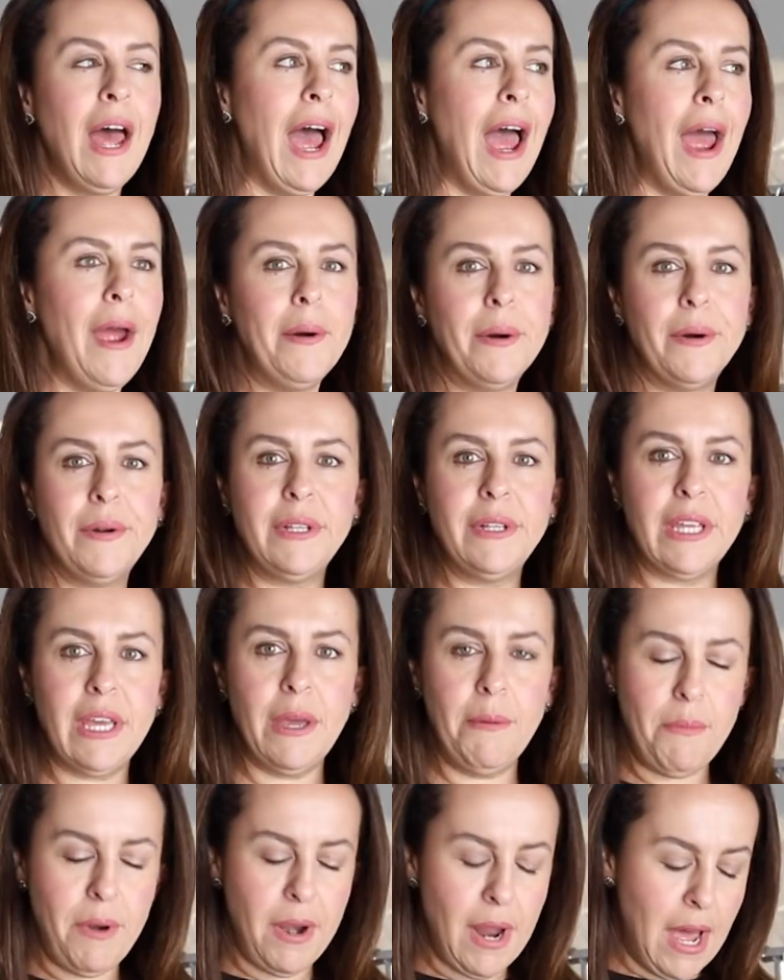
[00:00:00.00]
I really
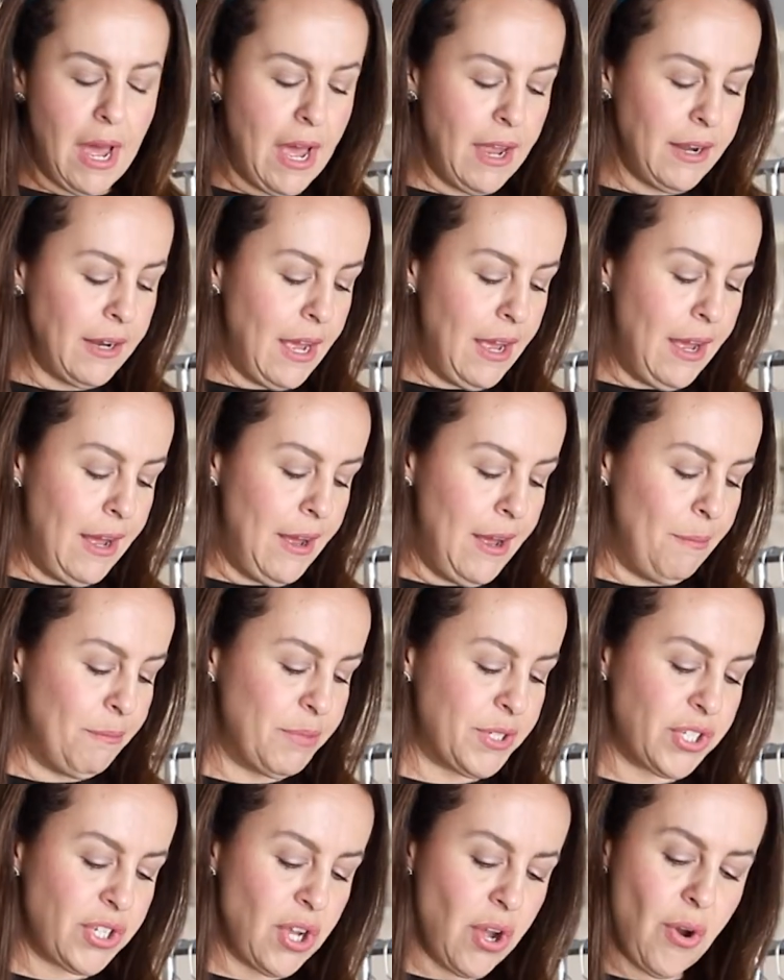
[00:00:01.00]
am not.
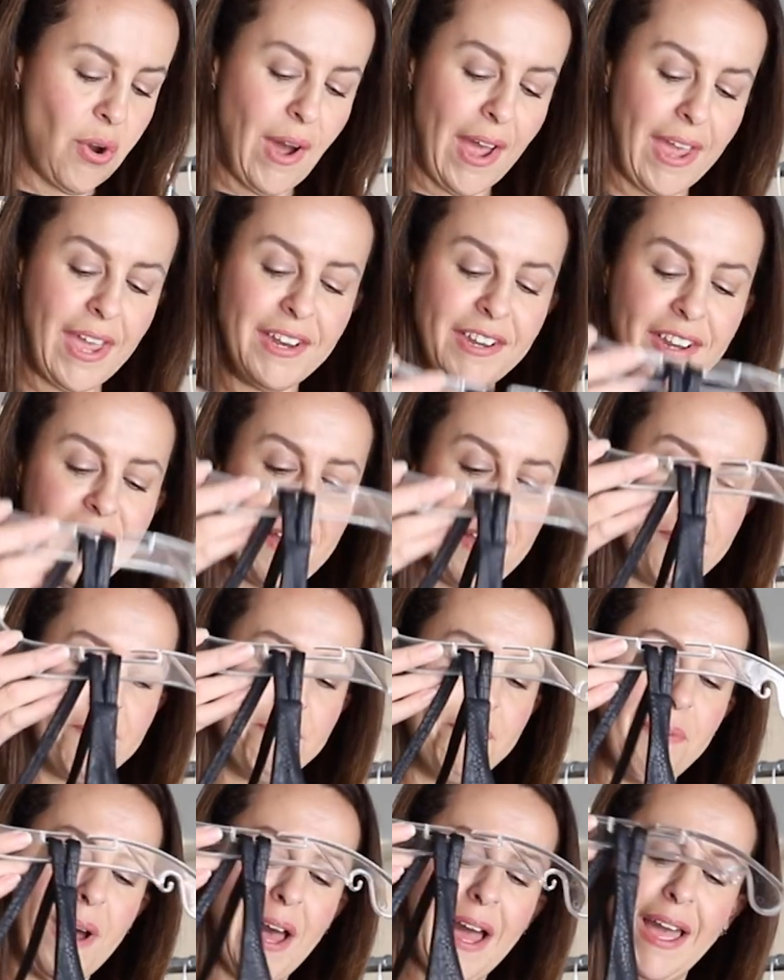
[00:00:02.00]
So I ended
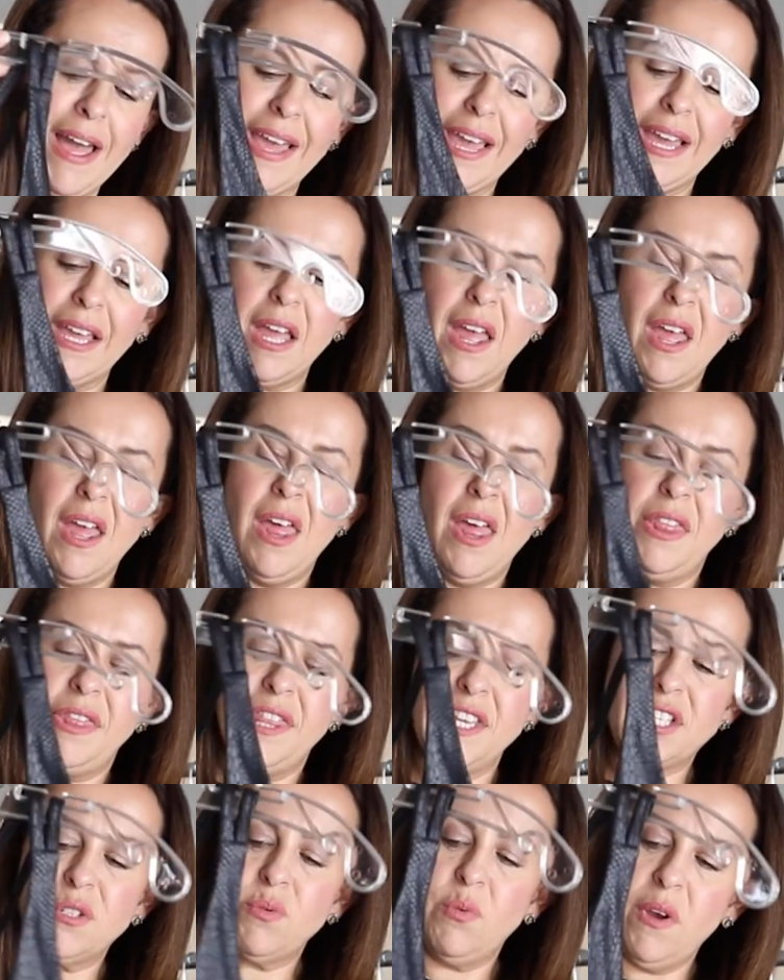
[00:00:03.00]
up buying
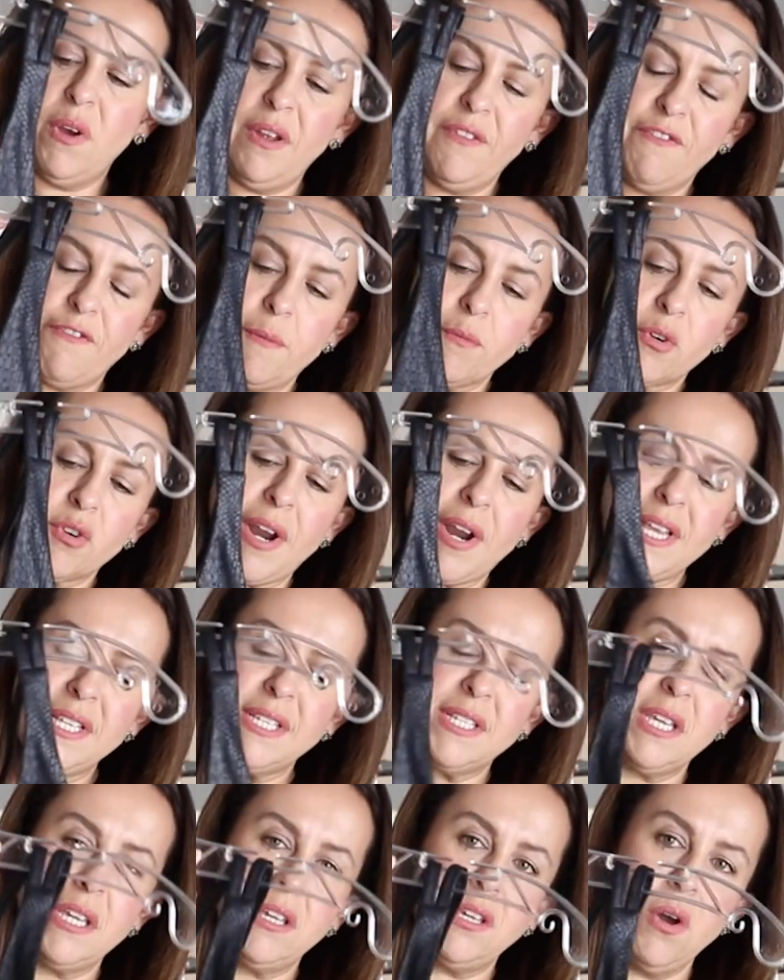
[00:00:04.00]
this one from
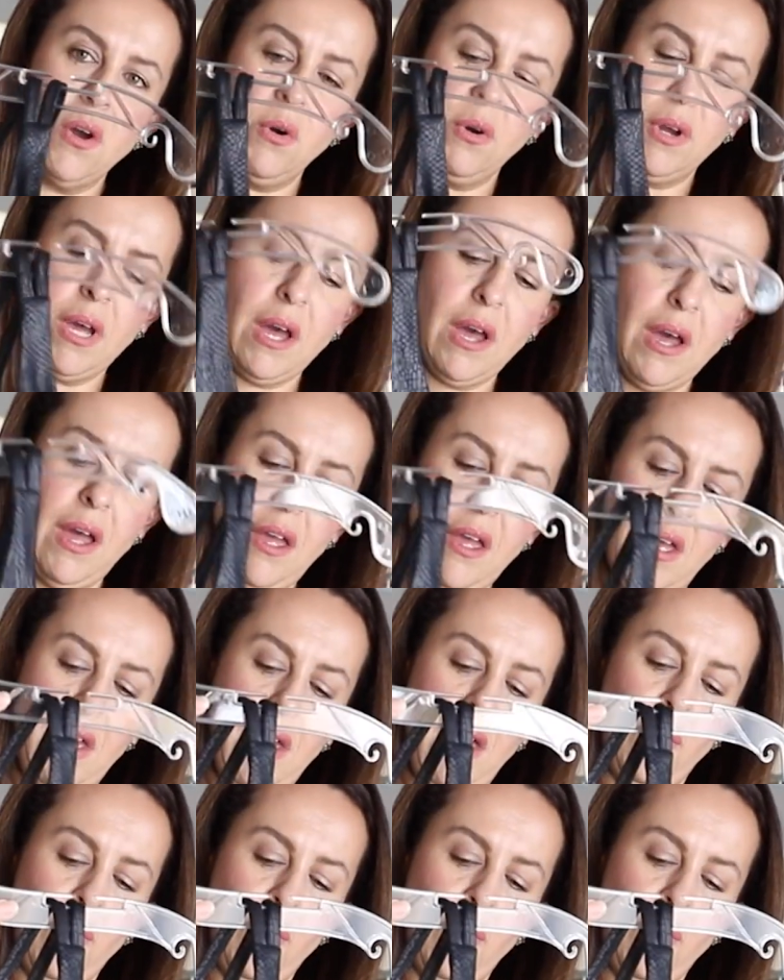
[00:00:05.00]
CRZ Yoga,